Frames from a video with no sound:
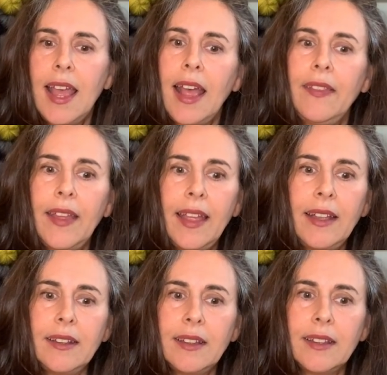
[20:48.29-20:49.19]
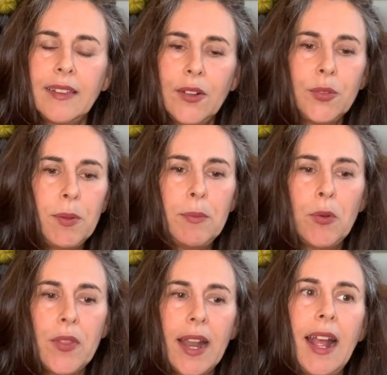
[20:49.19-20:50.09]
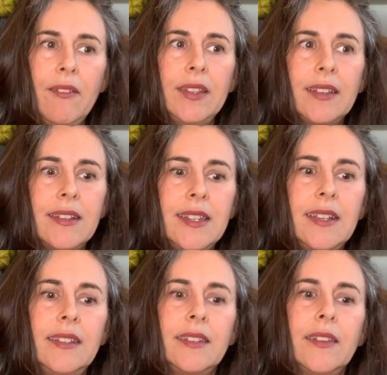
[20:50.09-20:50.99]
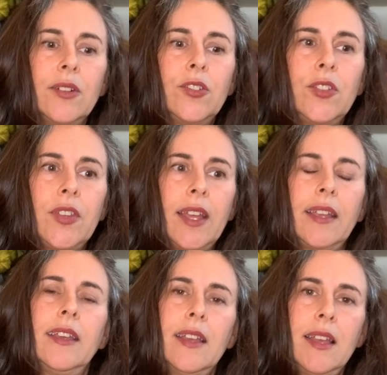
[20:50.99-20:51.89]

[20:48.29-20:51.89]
And then there's people that have these ideas and they're just like,